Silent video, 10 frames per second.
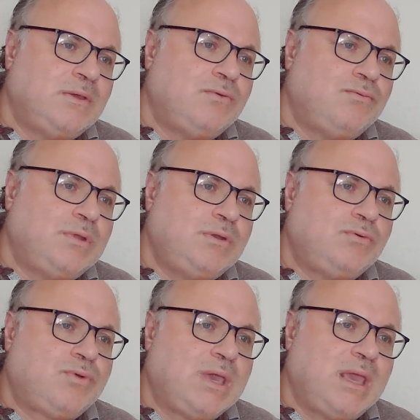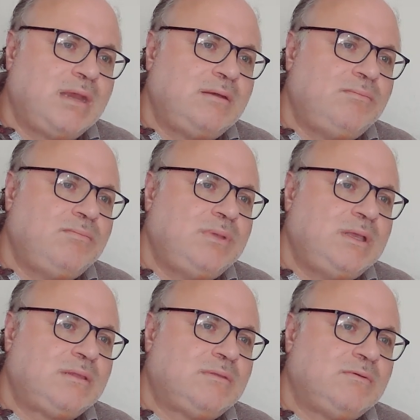When you can
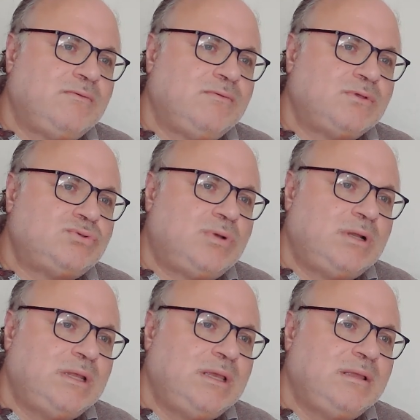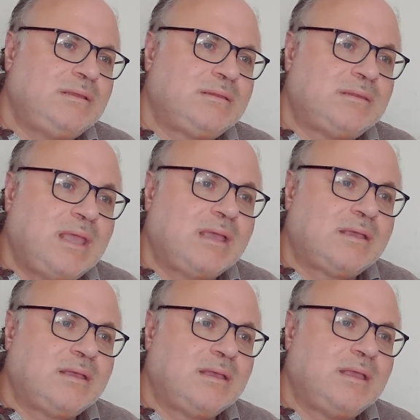meet virtually, take
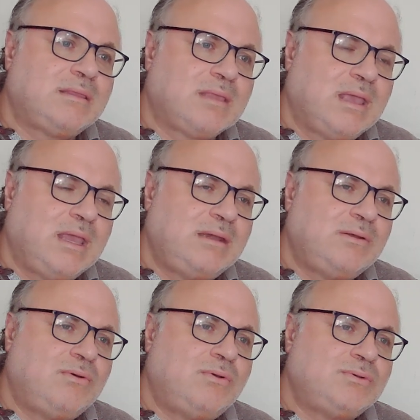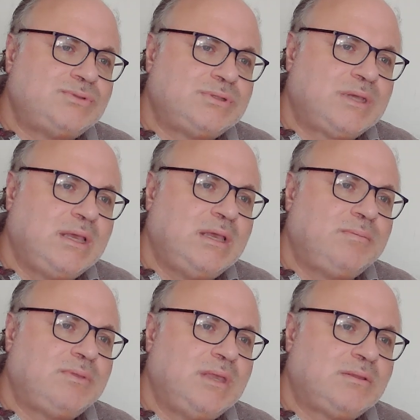a train or
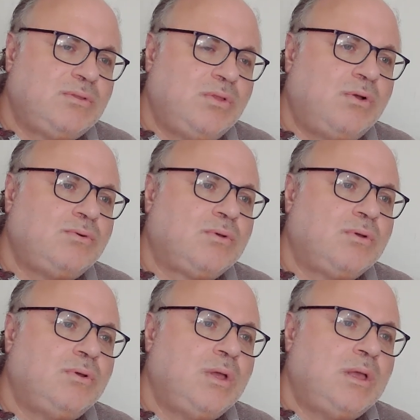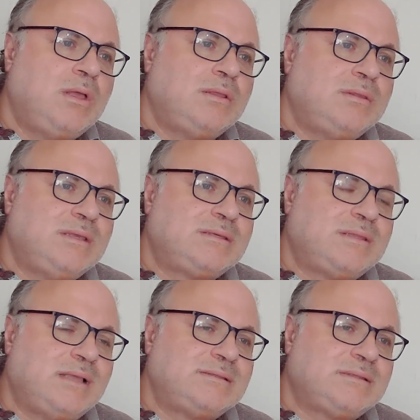skip that long
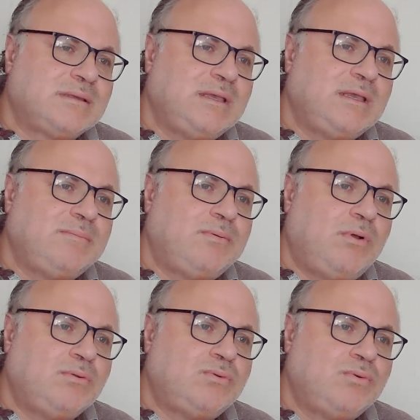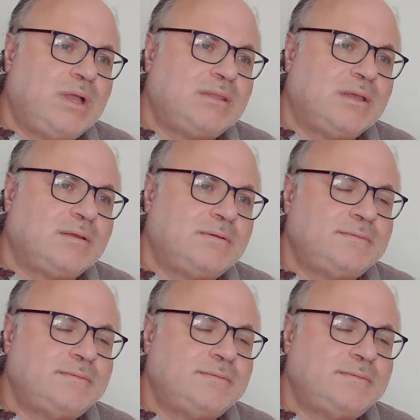distance trip altogether.